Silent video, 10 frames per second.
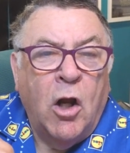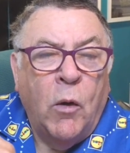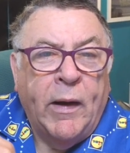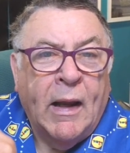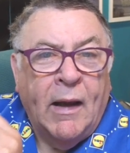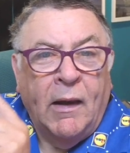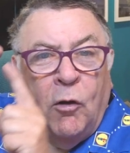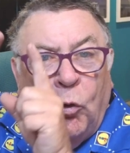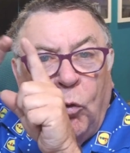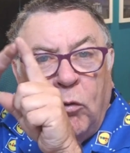go in like
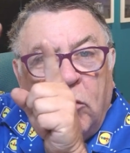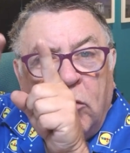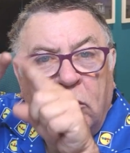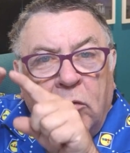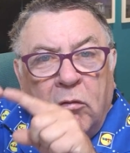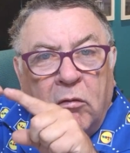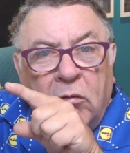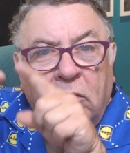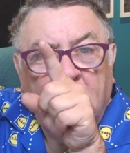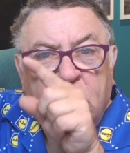little
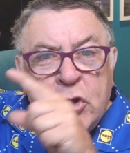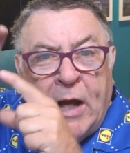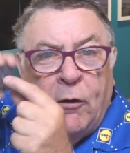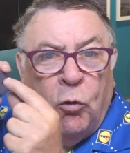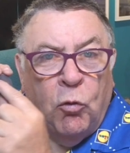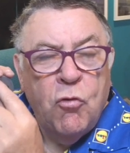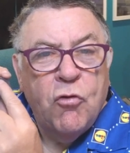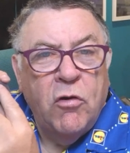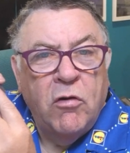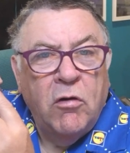
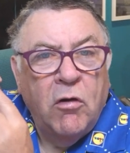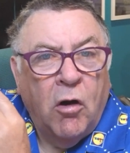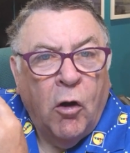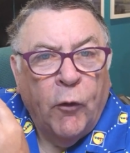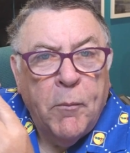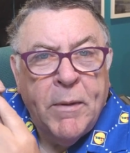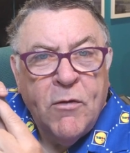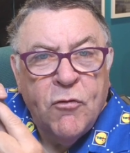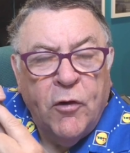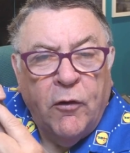channels on the
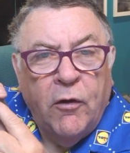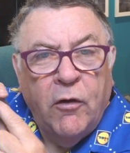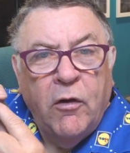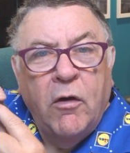piston